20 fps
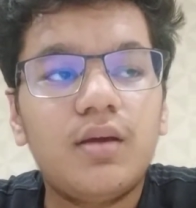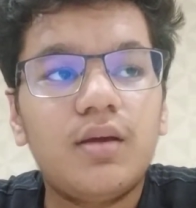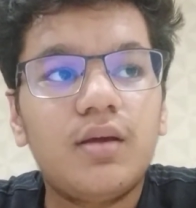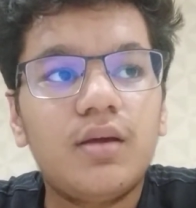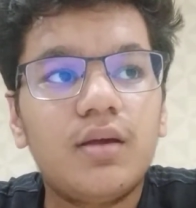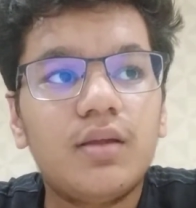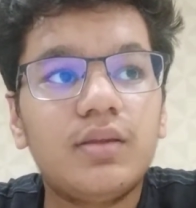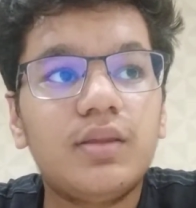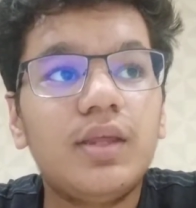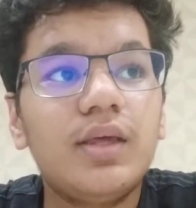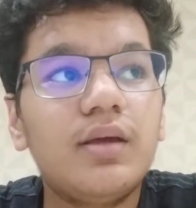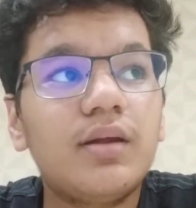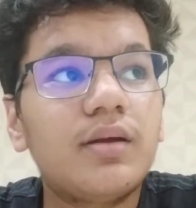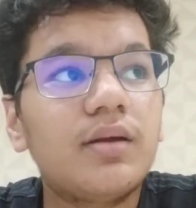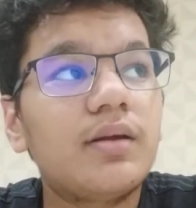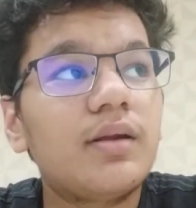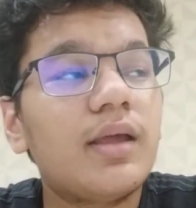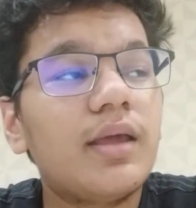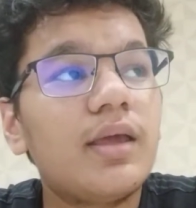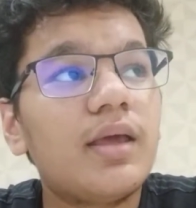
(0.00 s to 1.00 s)

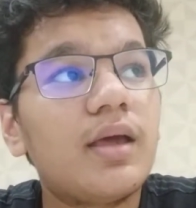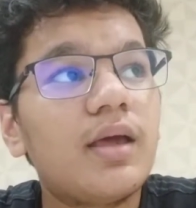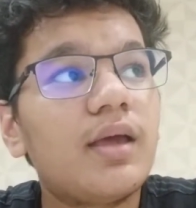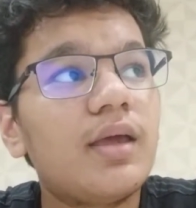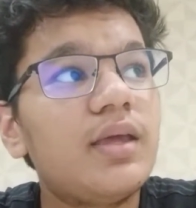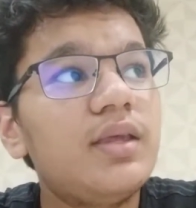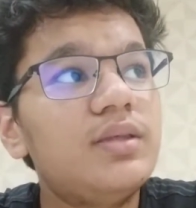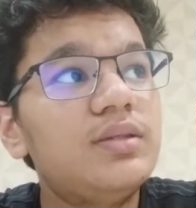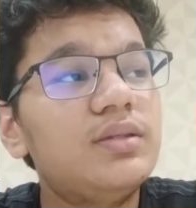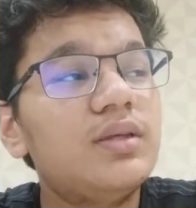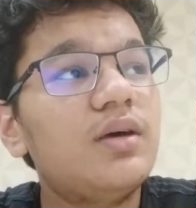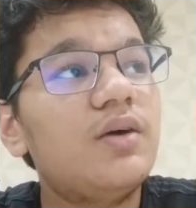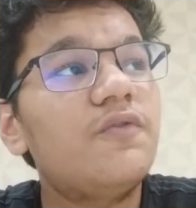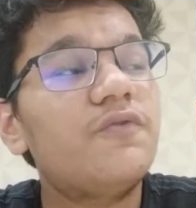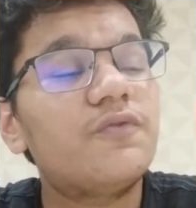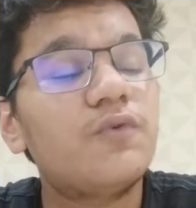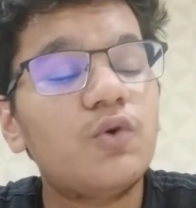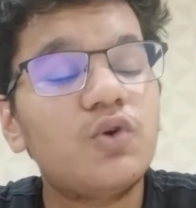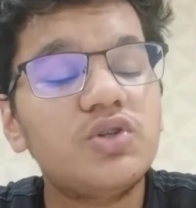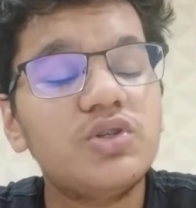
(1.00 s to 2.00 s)
There is a
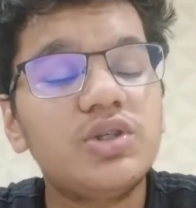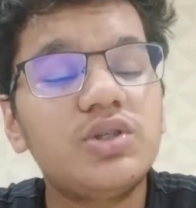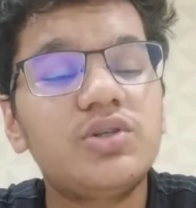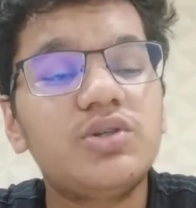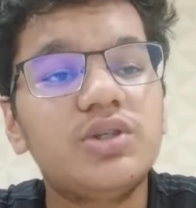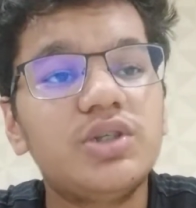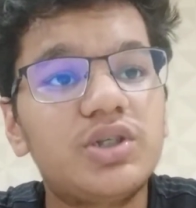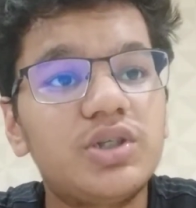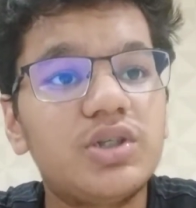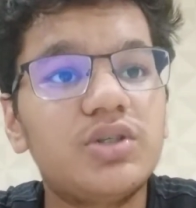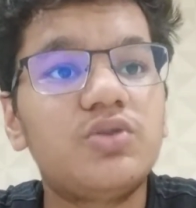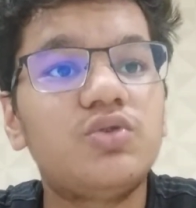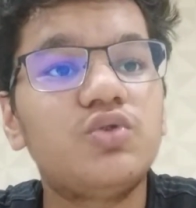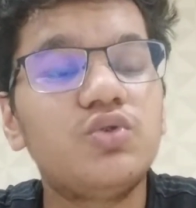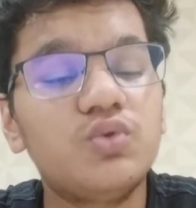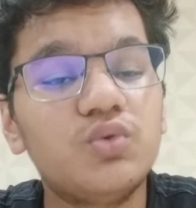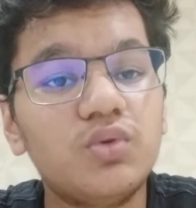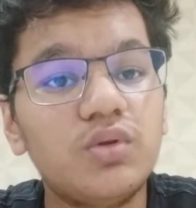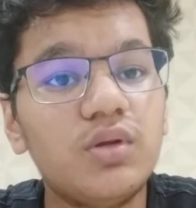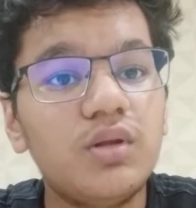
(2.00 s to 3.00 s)
four-generation
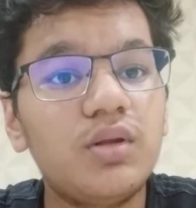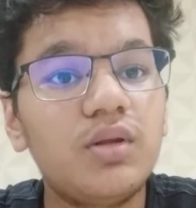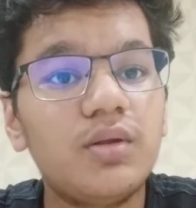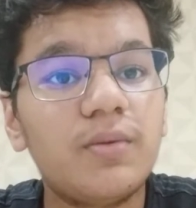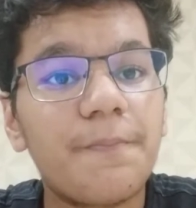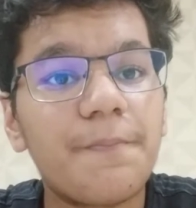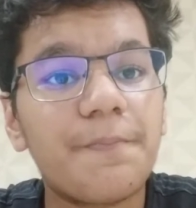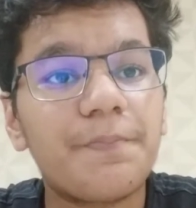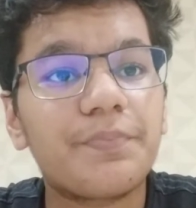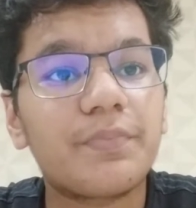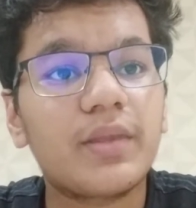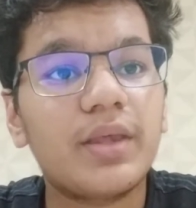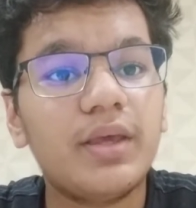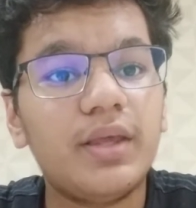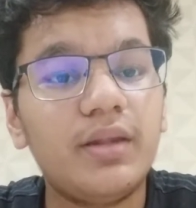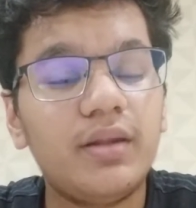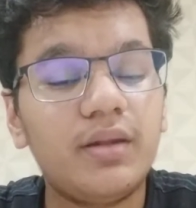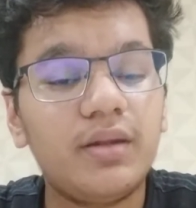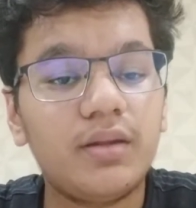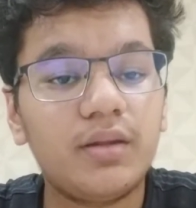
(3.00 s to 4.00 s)
rule
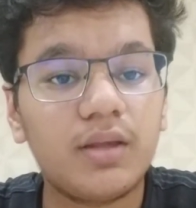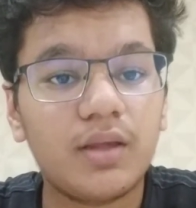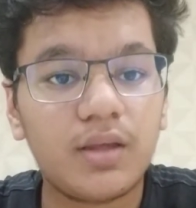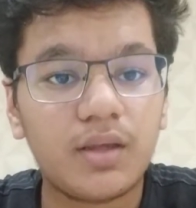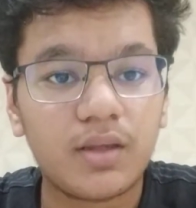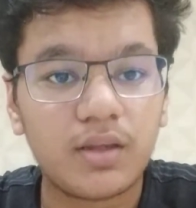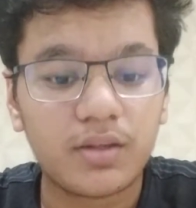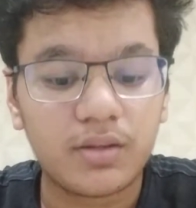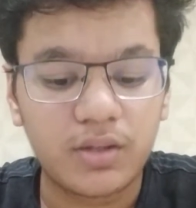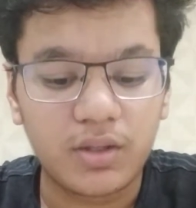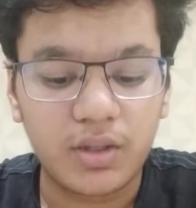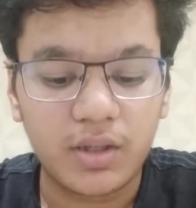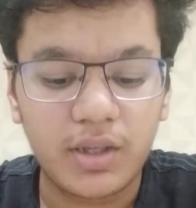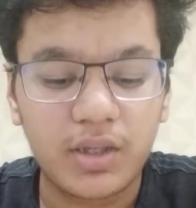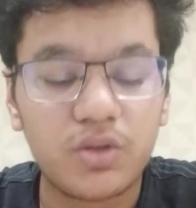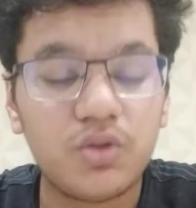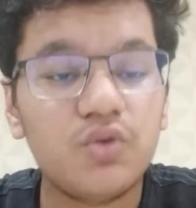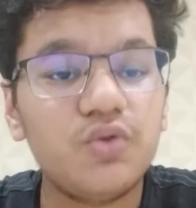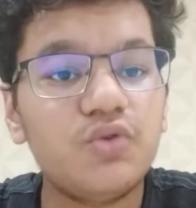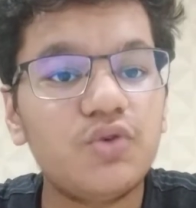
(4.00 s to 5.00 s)
in the
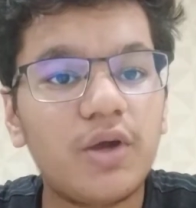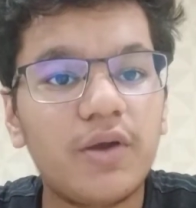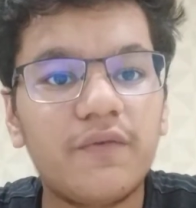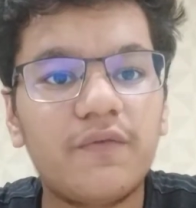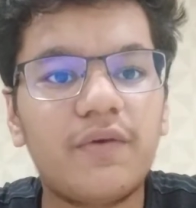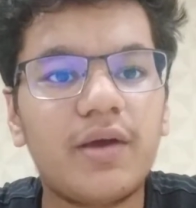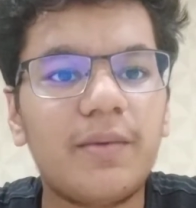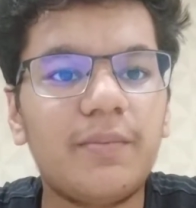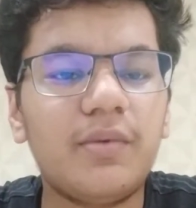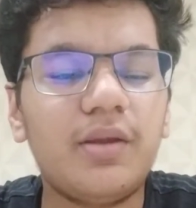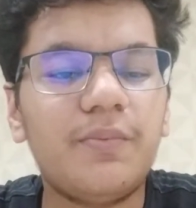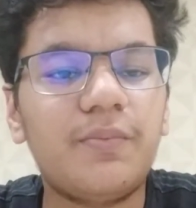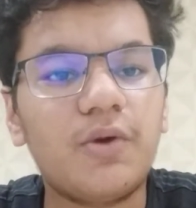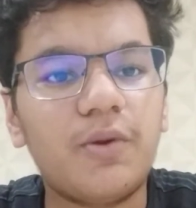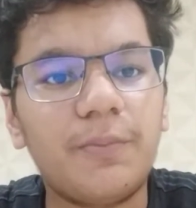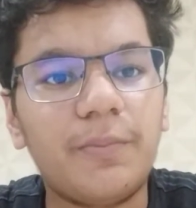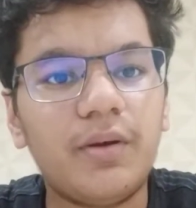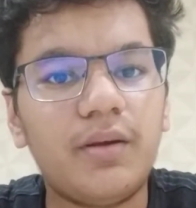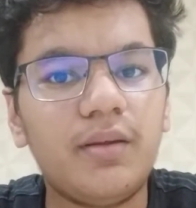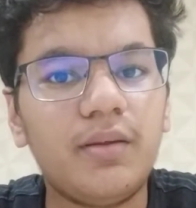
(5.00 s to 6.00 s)
Hindu joint family
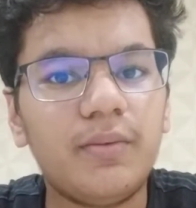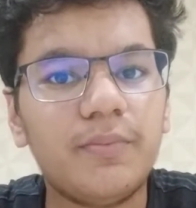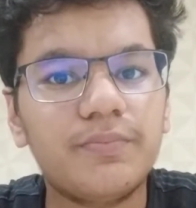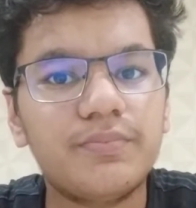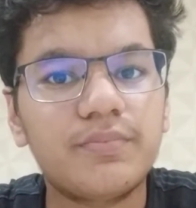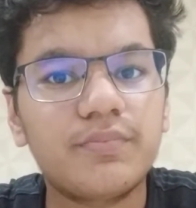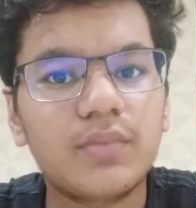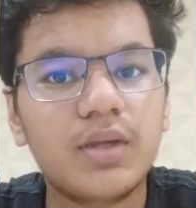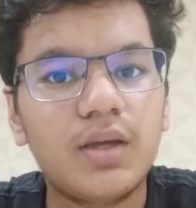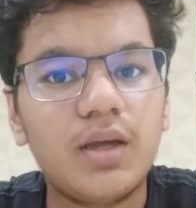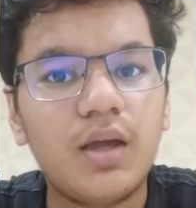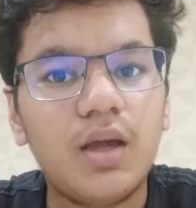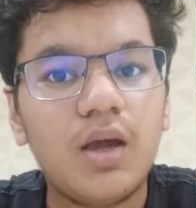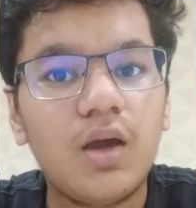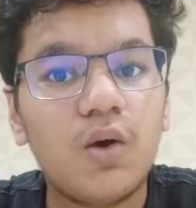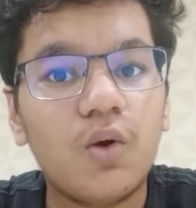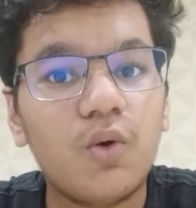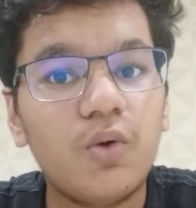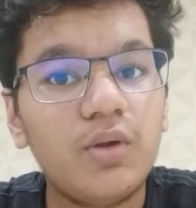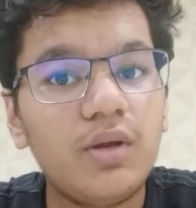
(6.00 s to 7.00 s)
property.
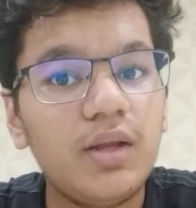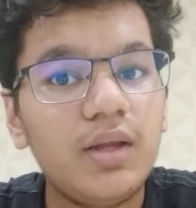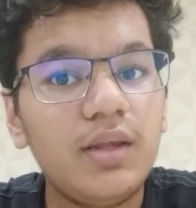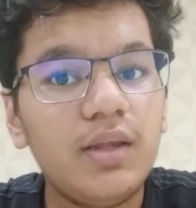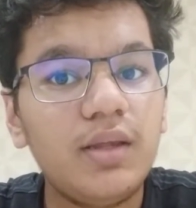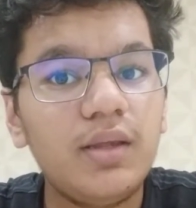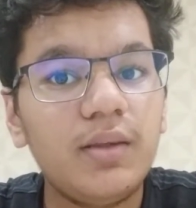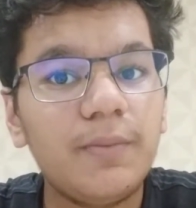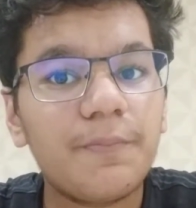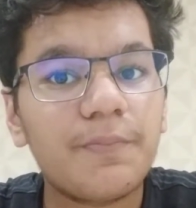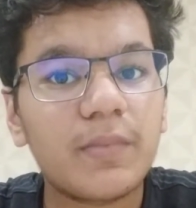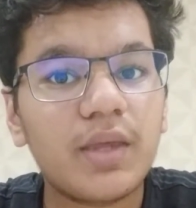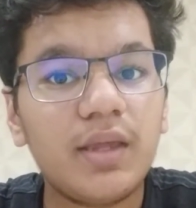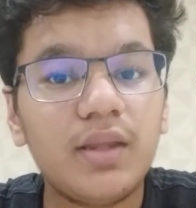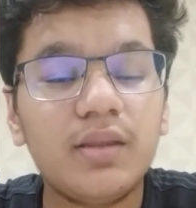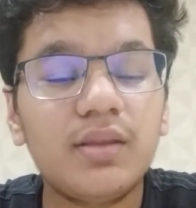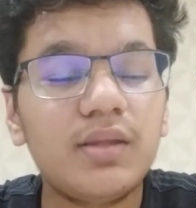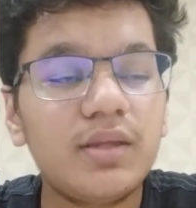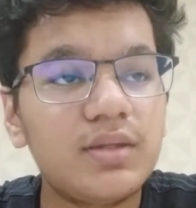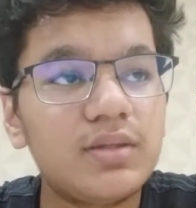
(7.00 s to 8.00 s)
Only
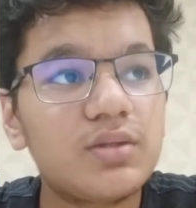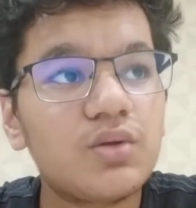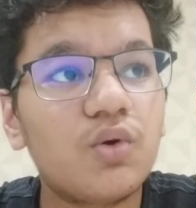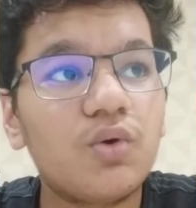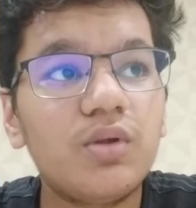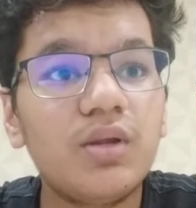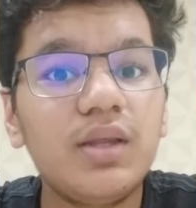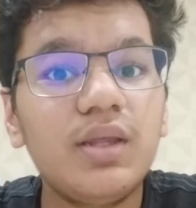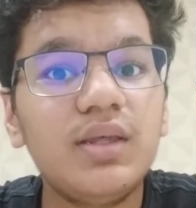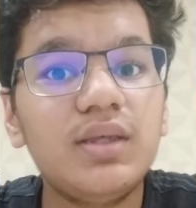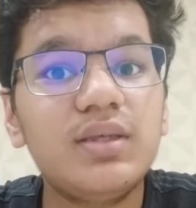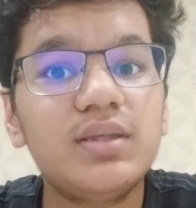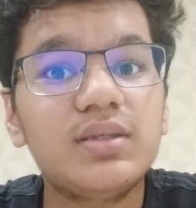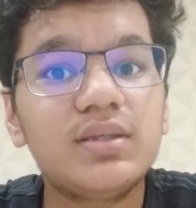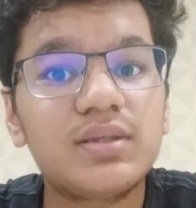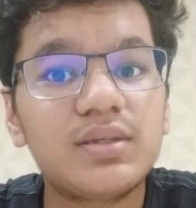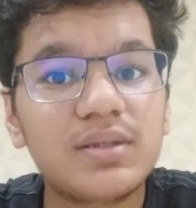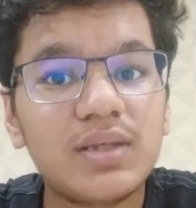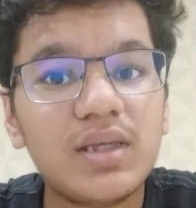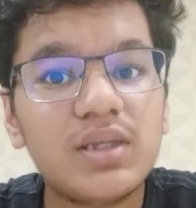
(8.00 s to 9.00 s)
in this, only
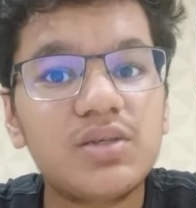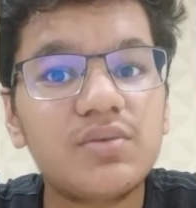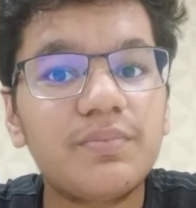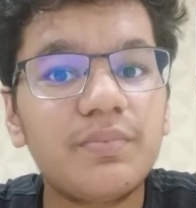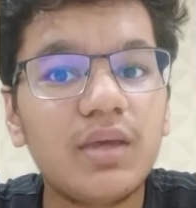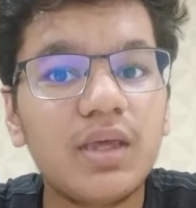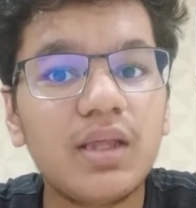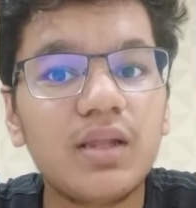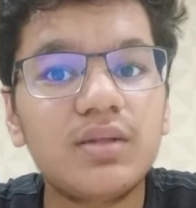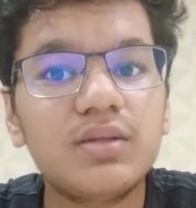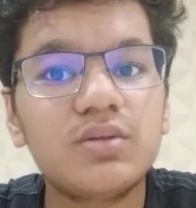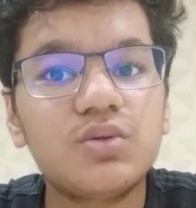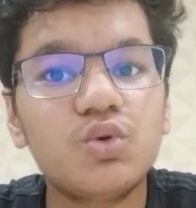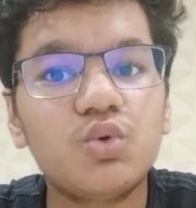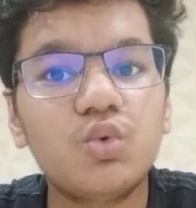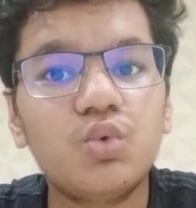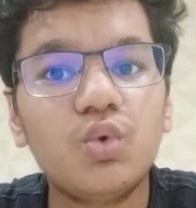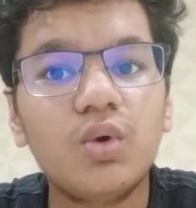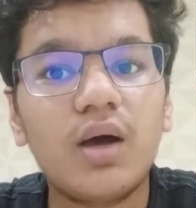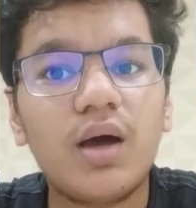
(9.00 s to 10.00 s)
such males
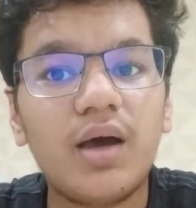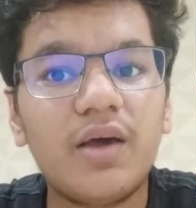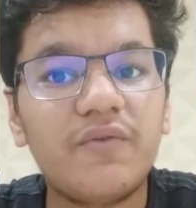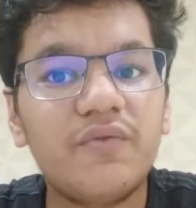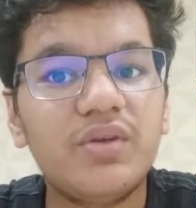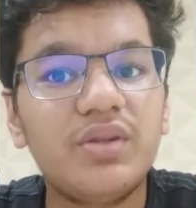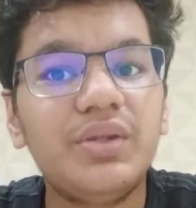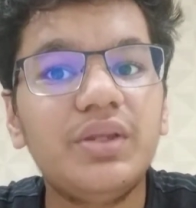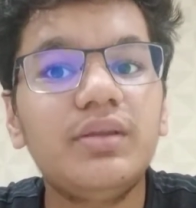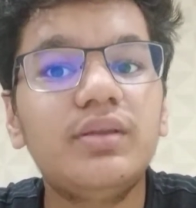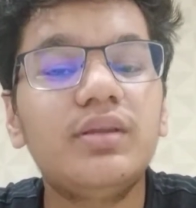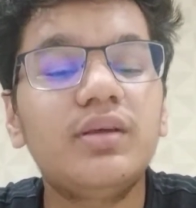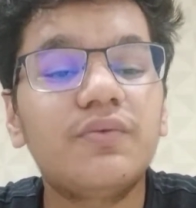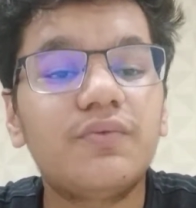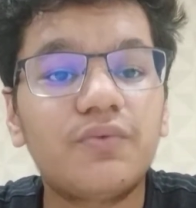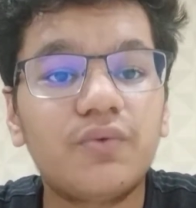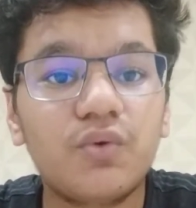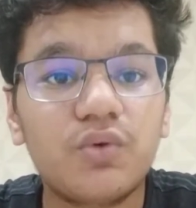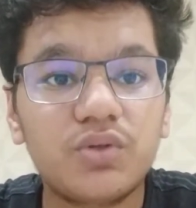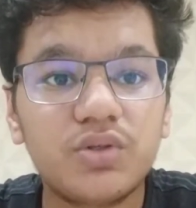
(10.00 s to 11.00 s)
who are within the
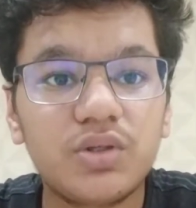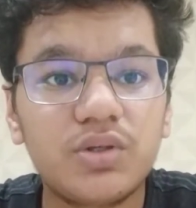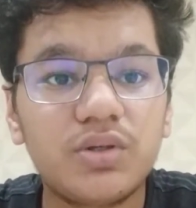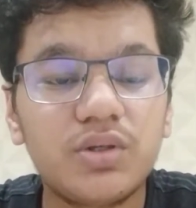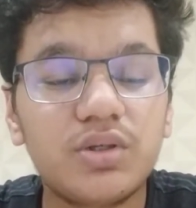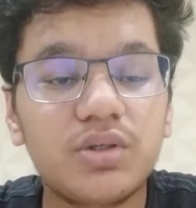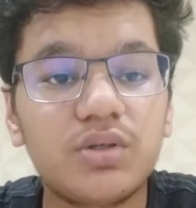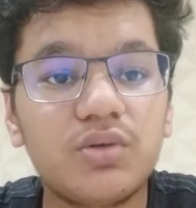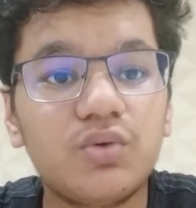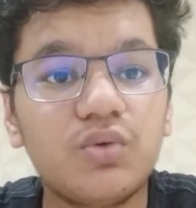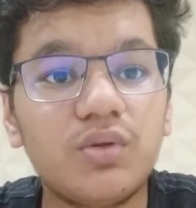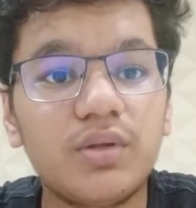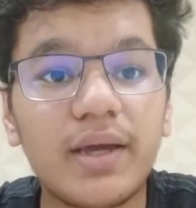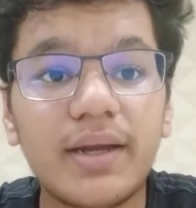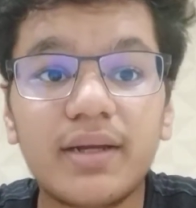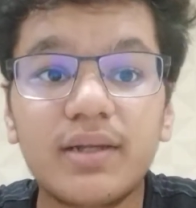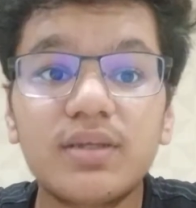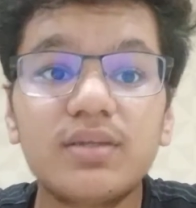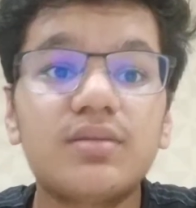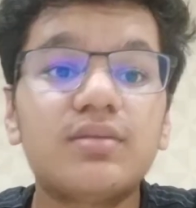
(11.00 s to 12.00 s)
four-generation rule,
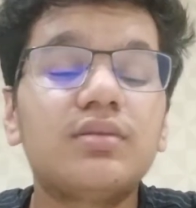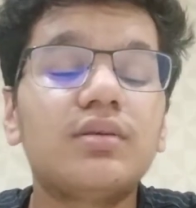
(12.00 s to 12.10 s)
that is